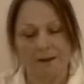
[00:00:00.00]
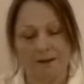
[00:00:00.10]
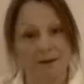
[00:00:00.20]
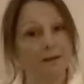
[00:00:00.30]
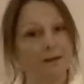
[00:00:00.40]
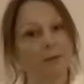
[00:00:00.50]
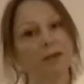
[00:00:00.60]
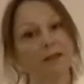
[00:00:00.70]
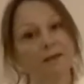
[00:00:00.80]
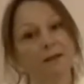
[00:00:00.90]
That's the
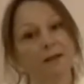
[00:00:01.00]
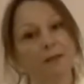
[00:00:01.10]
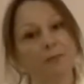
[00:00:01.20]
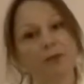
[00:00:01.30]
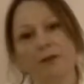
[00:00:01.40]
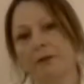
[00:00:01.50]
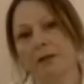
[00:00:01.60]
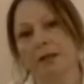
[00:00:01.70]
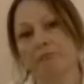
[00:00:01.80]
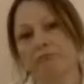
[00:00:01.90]
plus side. Are there
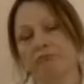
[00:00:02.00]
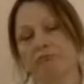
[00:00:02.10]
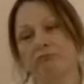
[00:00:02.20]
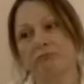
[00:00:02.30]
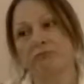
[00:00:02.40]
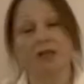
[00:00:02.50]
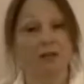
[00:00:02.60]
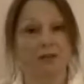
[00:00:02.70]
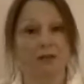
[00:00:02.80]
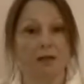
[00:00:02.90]
any
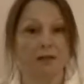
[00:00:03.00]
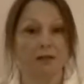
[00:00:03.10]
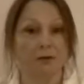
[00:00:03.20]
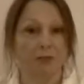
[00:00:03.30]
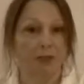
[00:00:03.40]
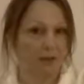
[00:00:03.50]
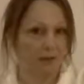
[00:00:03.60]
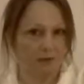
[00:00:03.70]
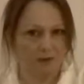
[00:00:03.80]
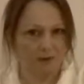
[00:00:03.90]
downsides to being a
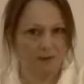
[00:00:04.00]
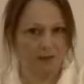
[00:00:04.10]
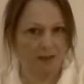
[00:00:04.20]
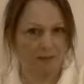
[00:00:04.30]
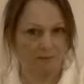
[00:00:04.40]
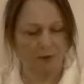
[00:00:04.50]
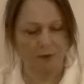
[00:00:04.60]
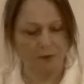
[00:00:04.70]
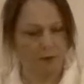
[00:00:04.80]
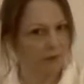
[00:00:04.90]
conscious medium? Well,
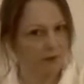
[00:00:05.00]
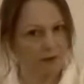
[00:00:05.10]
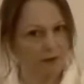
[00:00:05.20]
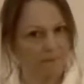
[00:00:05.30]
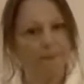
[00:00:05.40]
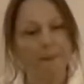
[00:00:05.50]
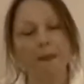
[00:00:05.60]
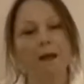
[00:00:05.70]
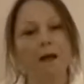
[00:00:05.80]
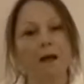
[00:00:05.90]
of course there are.
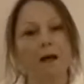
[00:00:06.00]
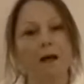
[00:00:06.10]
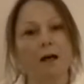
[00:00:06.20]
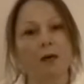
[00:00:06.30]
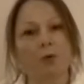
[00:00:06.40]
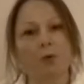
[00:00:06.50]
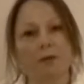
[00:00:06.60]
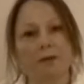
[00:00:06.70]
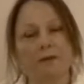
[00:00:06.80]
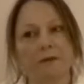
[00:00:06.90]
One
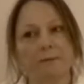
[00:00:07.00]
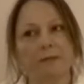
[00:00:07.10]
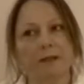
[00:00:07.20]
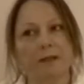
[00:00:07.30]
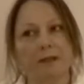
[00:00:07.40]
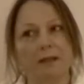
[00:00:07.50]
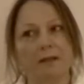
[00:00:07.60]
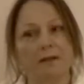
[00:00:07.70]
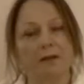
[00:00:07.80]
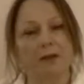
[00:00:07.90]
of them
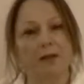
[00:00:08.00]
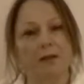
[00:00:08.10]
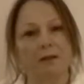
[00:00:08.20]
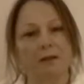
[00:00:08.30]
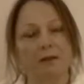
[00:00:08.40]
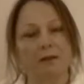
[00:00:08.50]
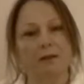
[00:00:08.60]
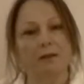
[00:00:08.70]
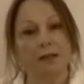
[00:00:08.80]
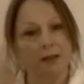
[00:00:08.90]
is that
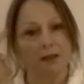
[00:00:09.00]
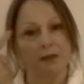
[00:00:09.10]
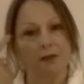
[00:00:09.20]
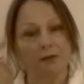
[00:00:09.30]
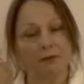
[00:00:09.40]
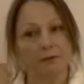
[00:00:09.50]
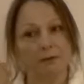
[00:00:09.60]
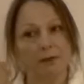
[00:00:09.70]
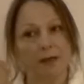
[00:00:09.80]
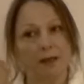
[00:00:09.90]
the ego
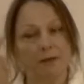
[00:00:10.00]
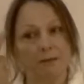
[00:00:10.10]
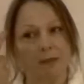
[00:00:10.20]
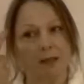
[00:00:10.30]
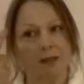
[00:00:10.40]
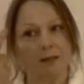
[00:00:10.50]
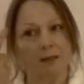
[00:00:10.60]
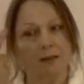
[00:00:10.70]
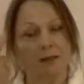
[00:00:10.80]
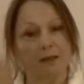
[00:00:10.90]
and the mind
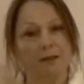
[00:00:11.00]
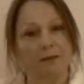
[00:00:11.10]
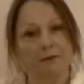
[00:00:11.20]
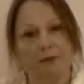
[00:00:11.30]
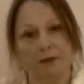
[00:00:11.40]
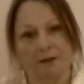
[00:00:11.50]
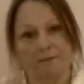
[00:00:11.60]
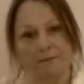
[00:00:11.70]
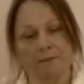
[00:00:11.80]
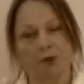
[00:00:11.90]
can interfere
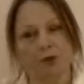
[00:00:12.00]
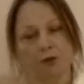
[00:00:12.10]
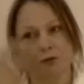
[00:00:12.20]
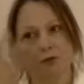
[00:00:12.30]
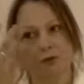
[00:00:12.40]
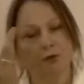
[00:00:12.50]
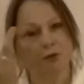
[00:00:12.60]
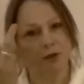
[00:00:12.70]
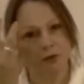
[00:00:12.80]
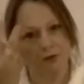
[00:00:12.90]
because you're
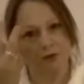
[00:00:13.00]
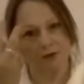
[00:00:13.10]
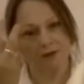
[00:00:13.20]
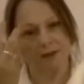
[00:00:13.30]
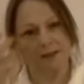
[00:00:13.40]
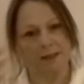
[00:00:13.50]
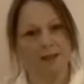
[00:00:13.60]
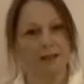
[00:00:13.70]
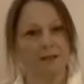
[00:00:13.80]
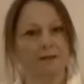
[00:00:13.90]
doing it consciously
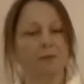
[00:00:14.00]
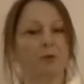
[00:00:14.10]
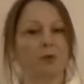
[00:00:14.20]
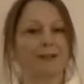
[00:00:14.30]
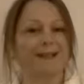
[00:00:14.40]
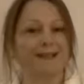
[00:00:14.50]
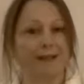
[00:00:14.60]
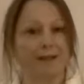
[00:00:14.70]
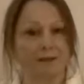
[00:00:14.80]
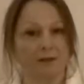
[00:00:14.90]
and spirit is
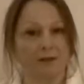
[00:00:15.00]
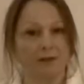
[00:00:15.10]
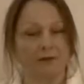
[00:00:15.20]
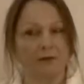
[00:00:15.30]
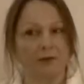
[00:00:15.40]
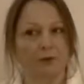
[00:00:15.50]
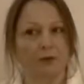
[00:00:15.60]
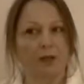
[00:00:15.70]
outside of you.